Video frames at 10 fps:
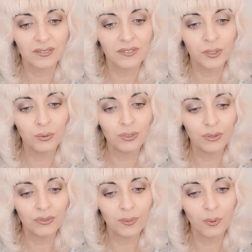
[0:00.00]
views
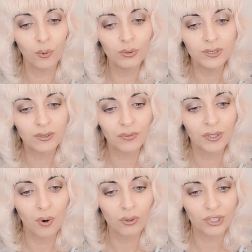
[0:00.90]
of the pools of
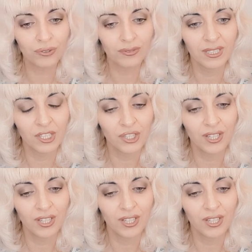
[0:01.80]
the Ocean Village.